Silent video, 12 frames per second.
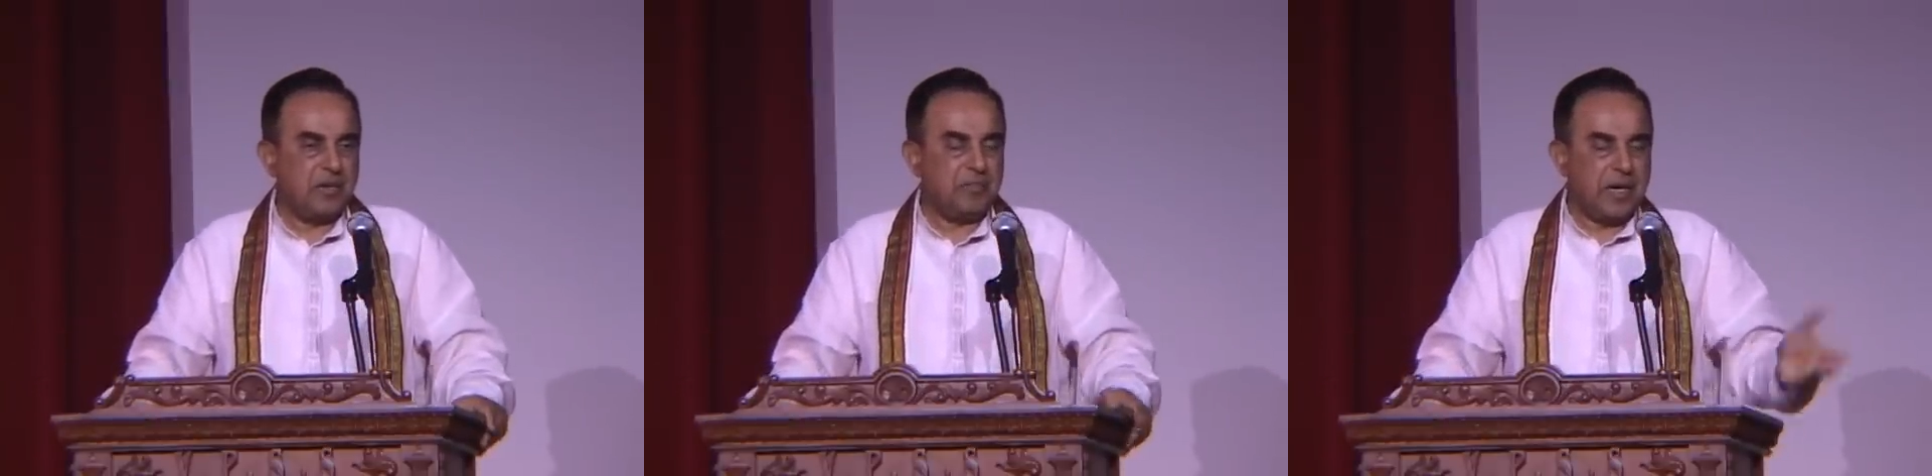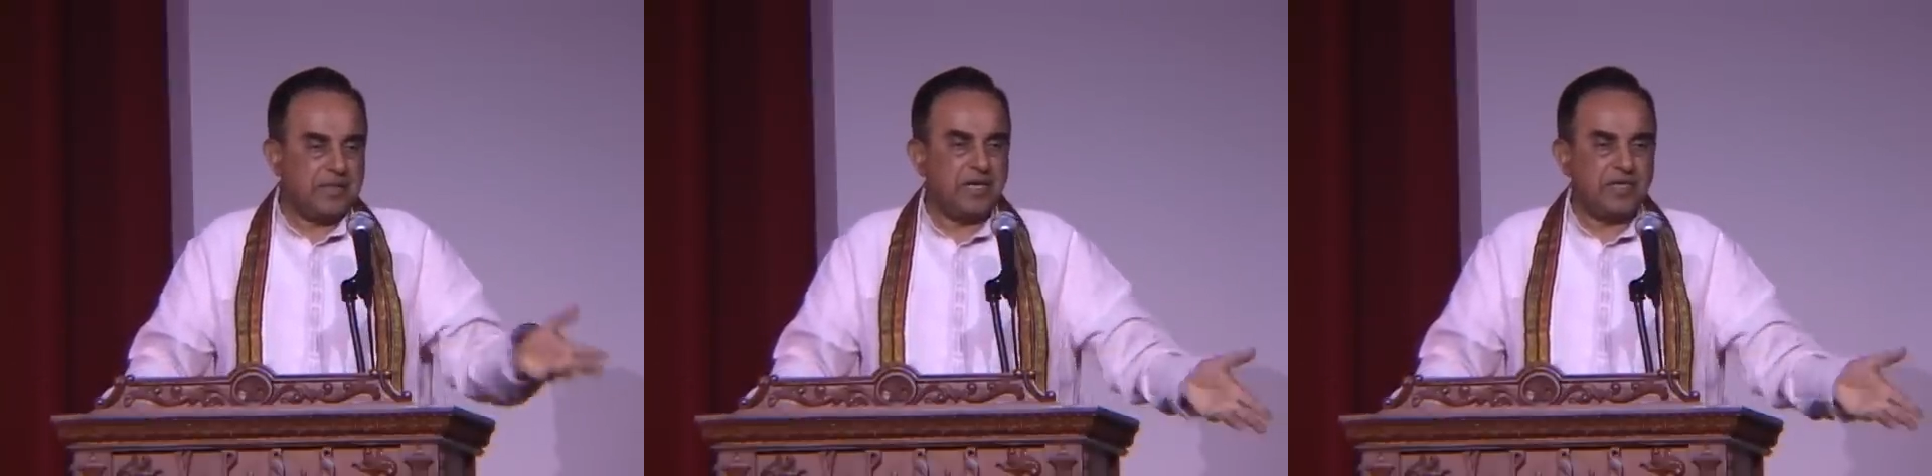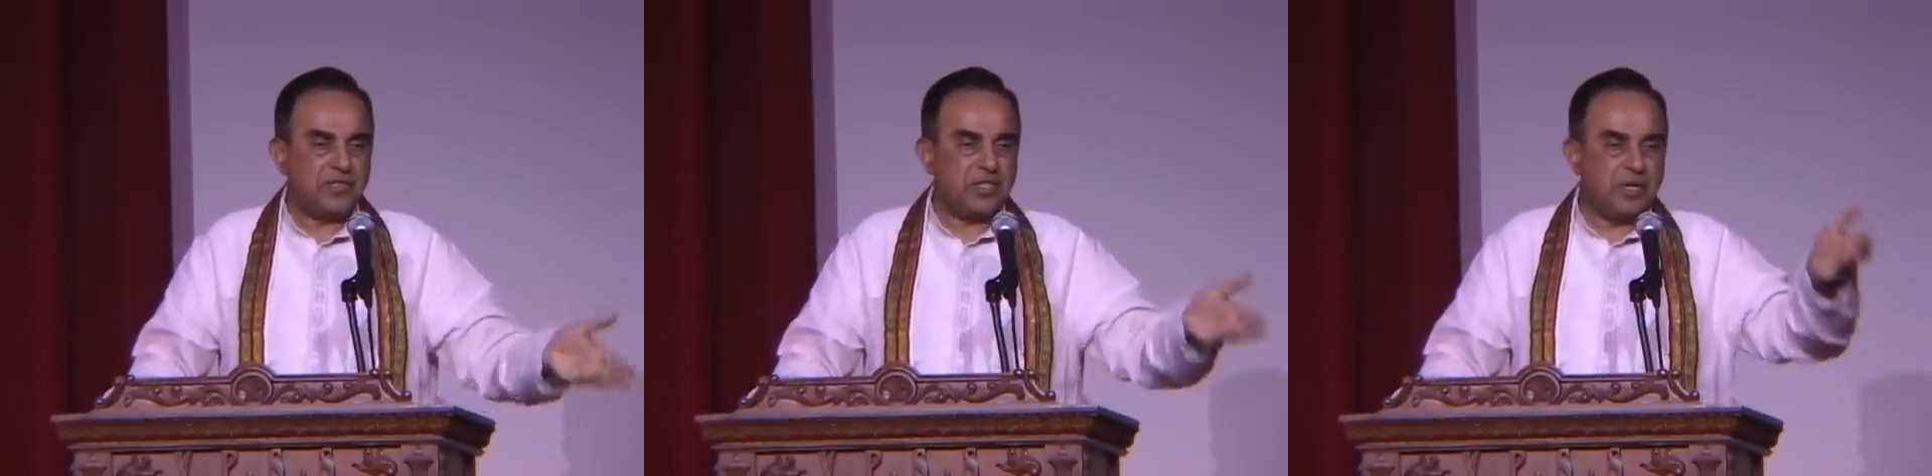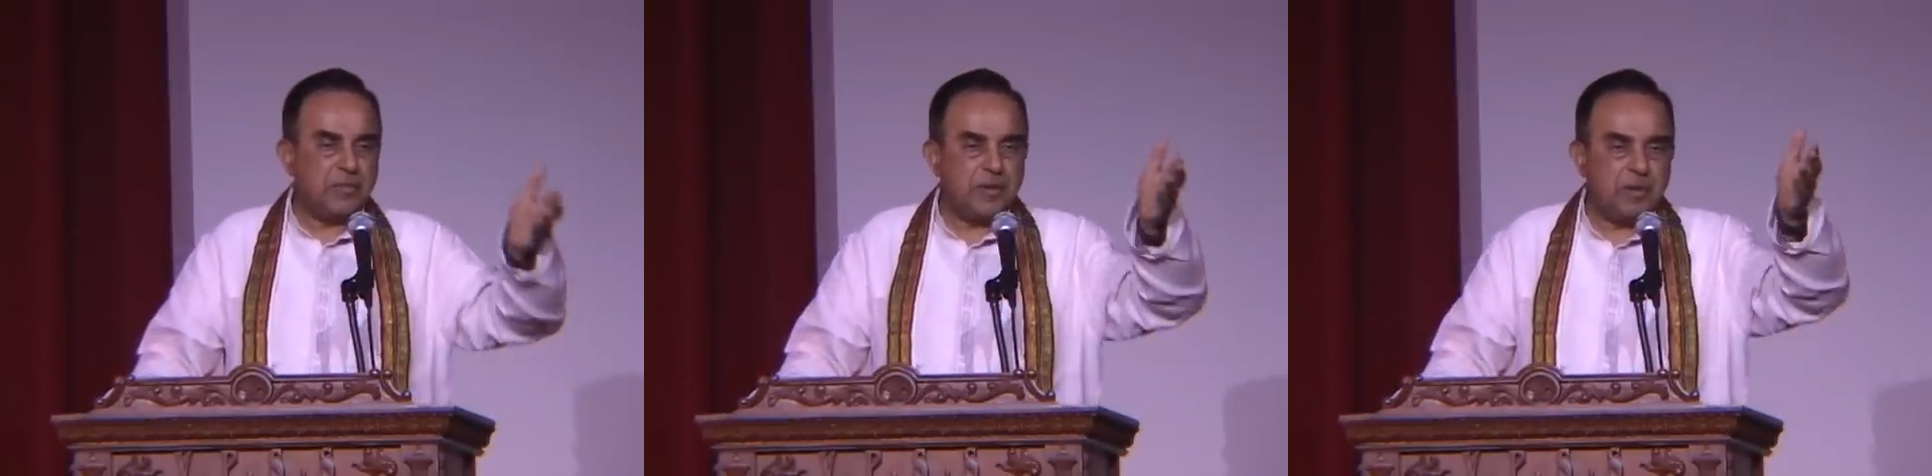By then
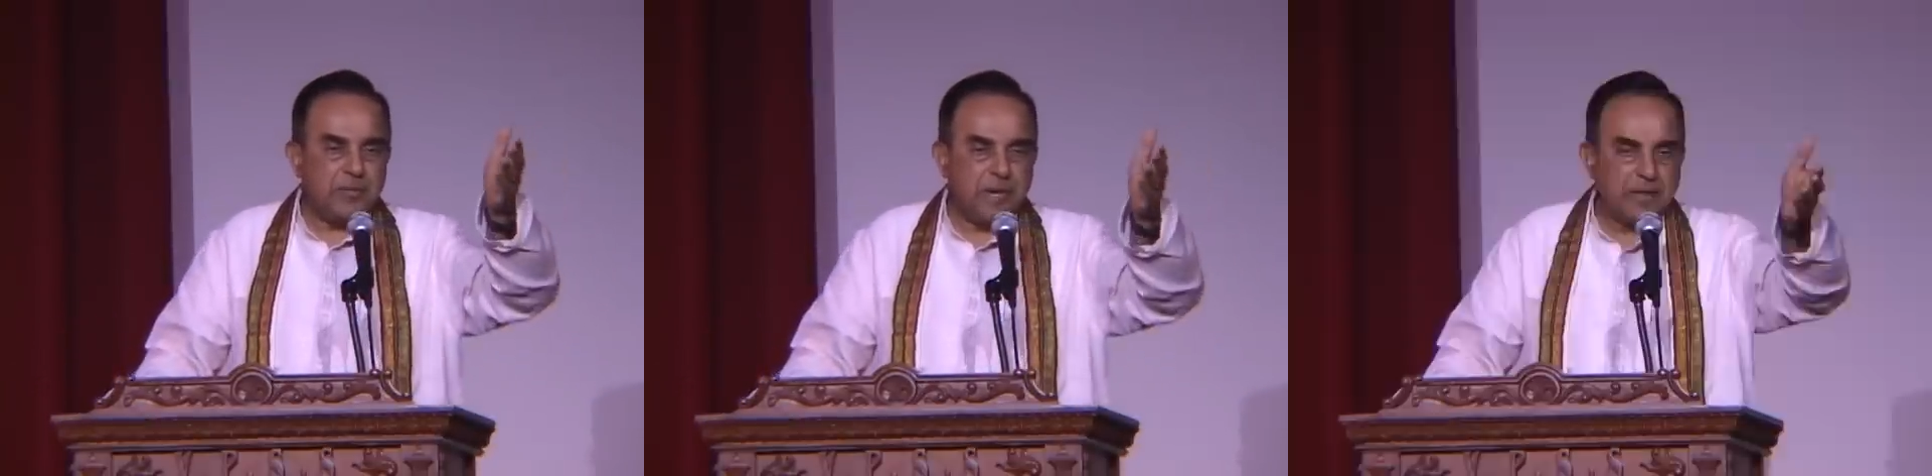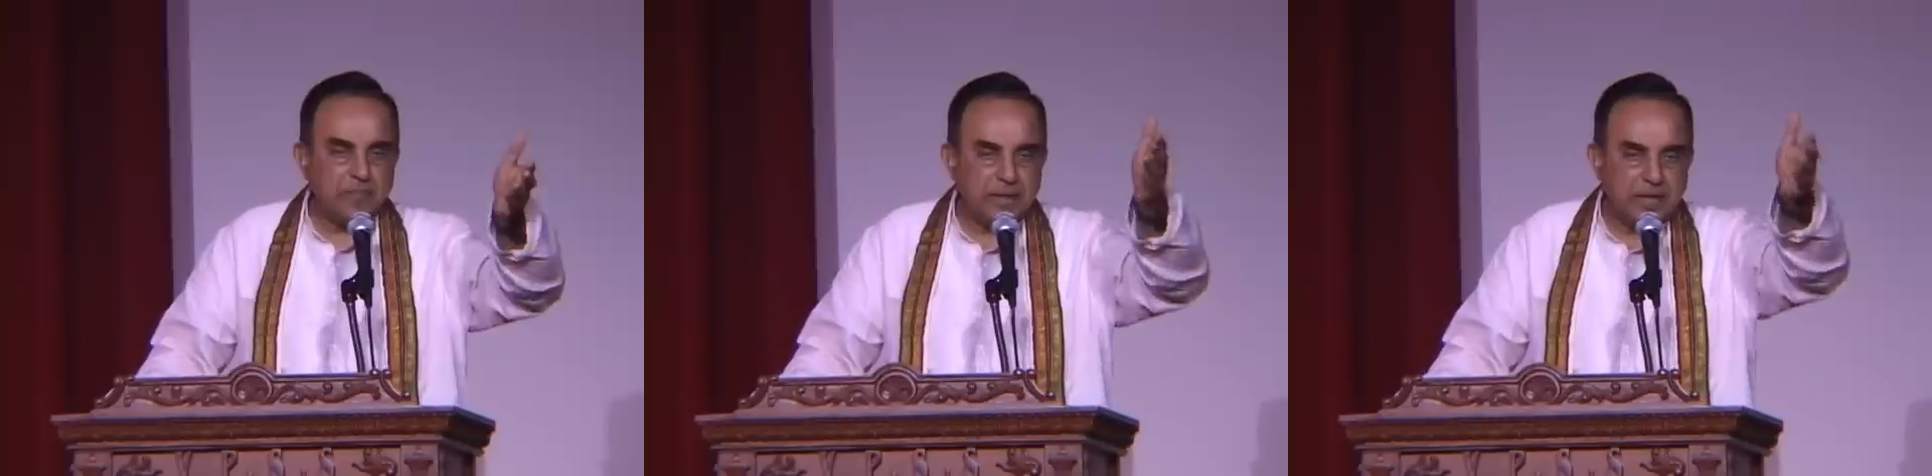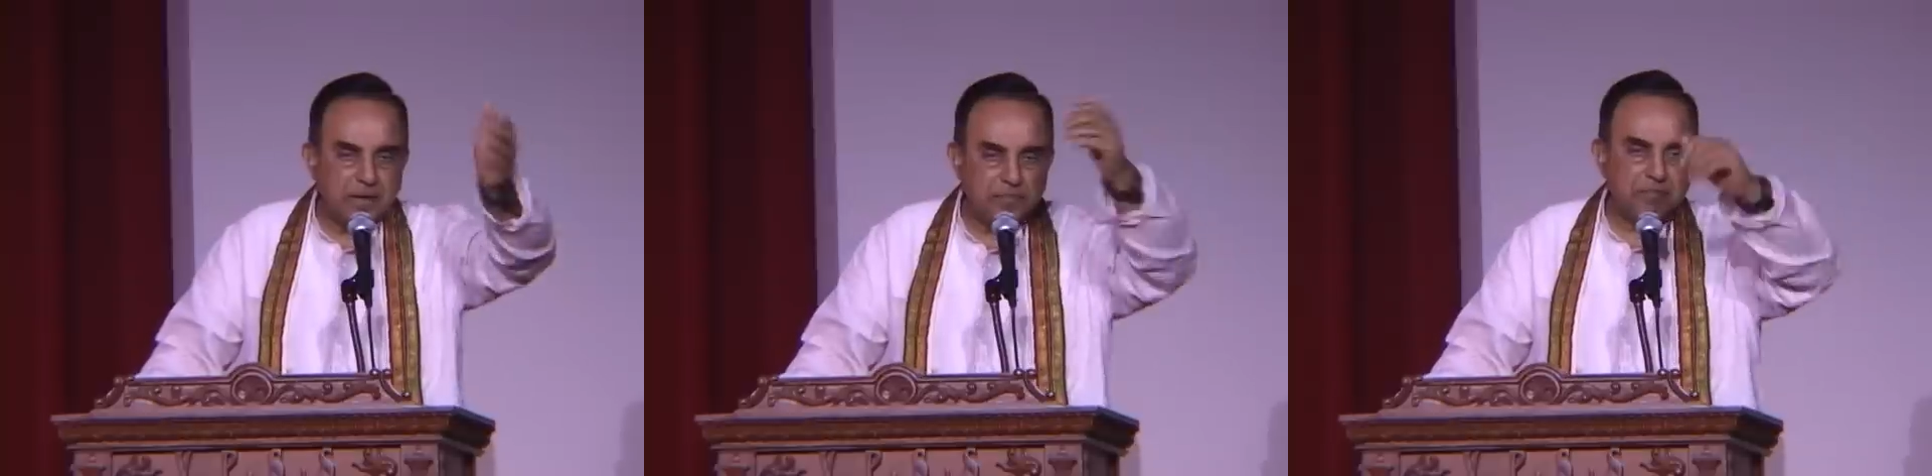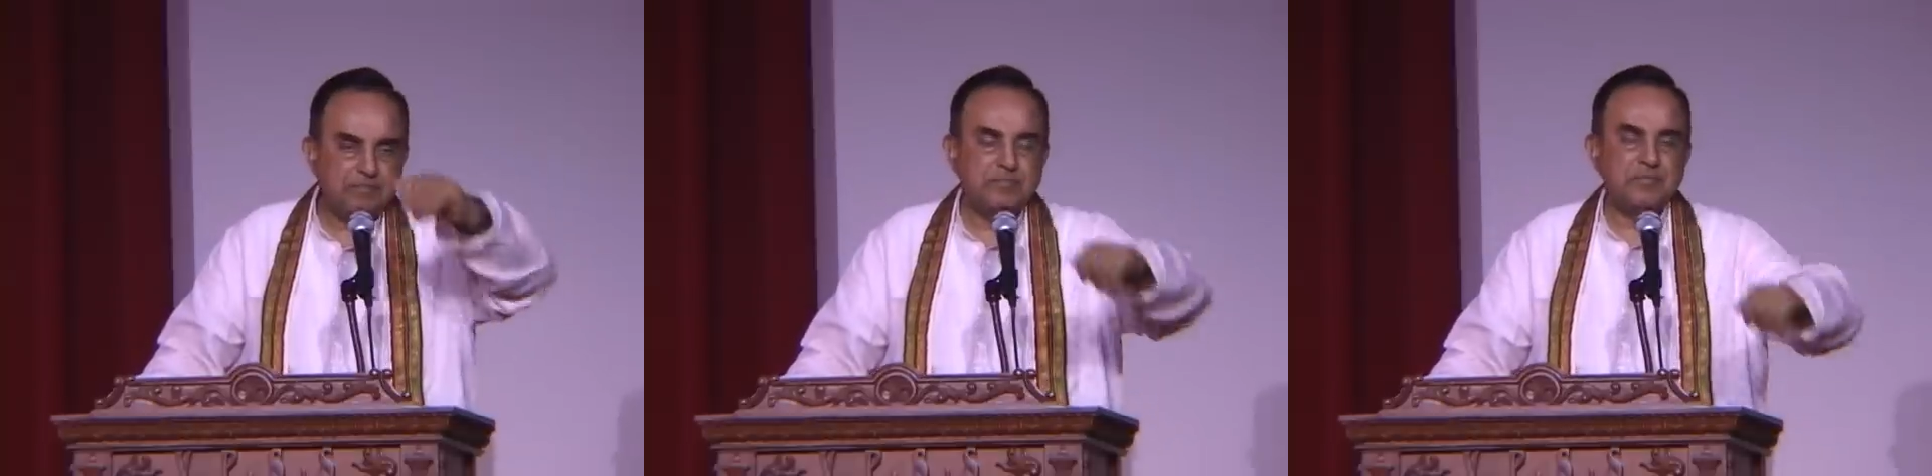Chidambaram had
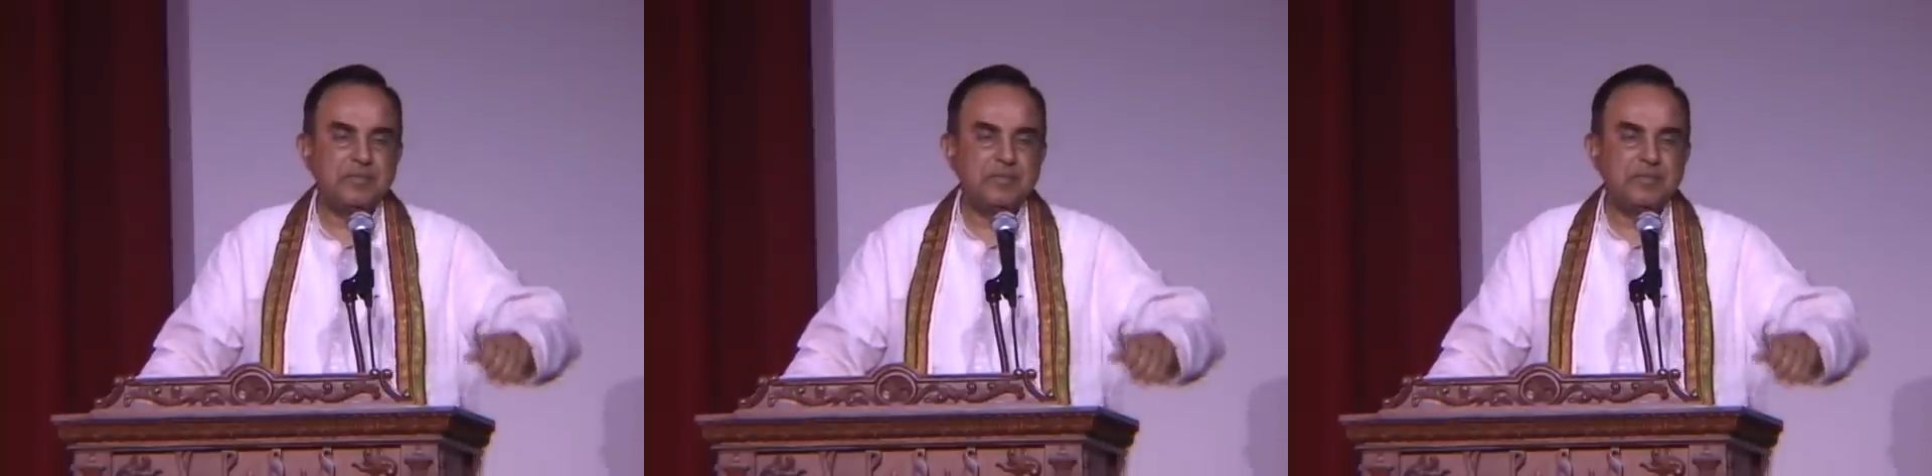become